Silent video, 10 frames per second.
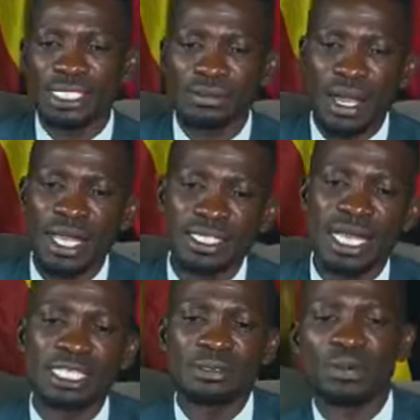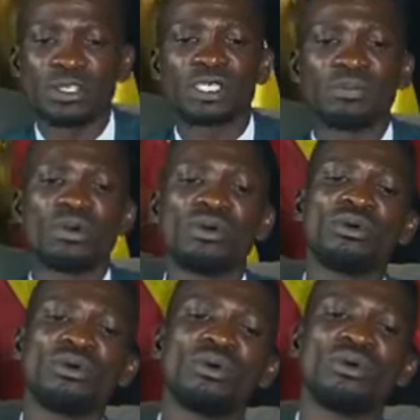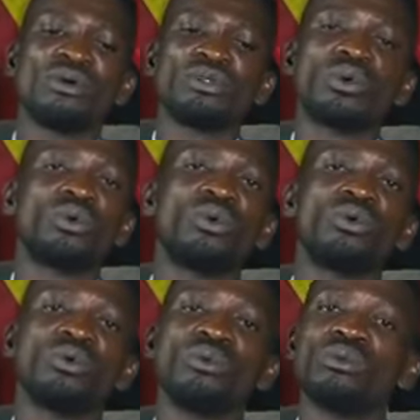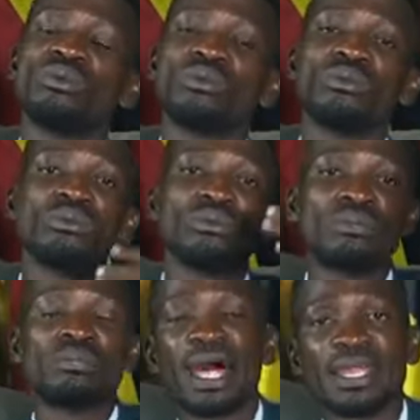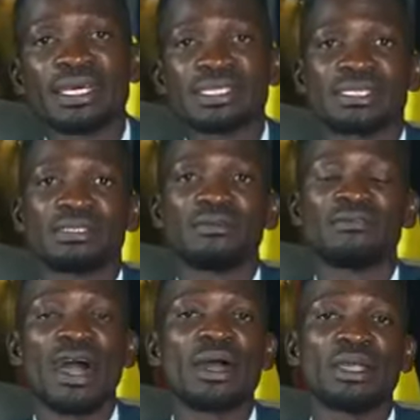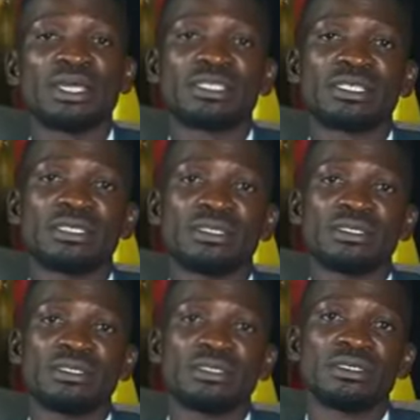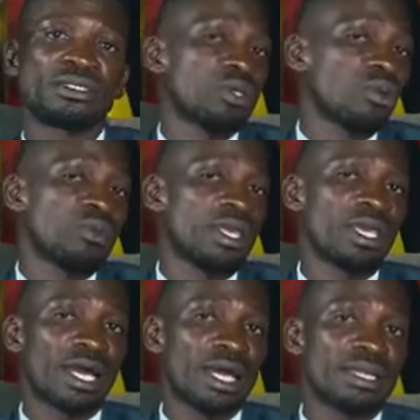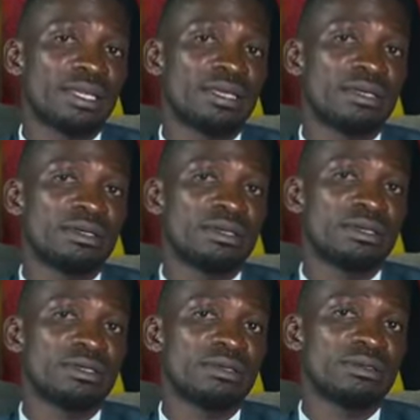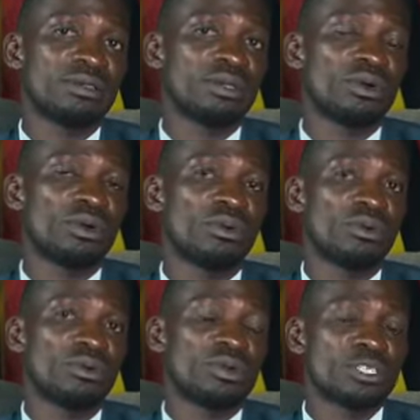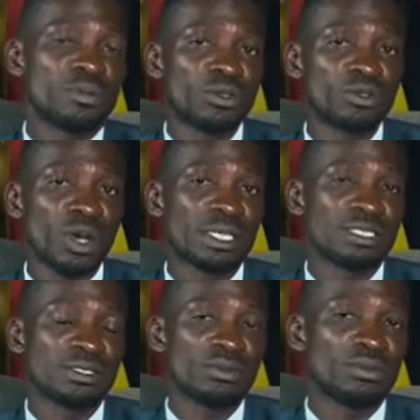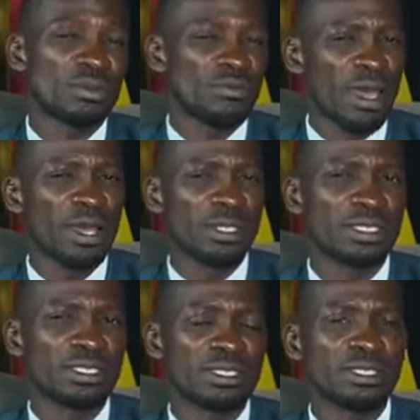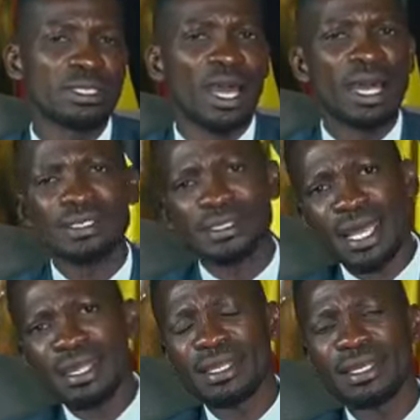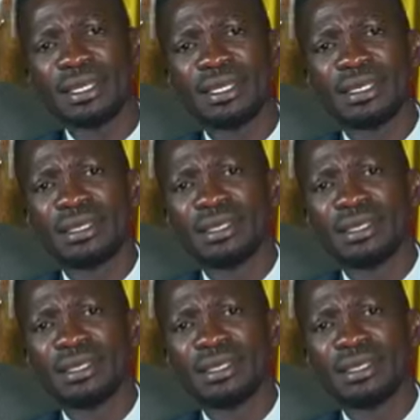as much as possible to brand us violent so they can, you know, respond to us with violence. And sadly,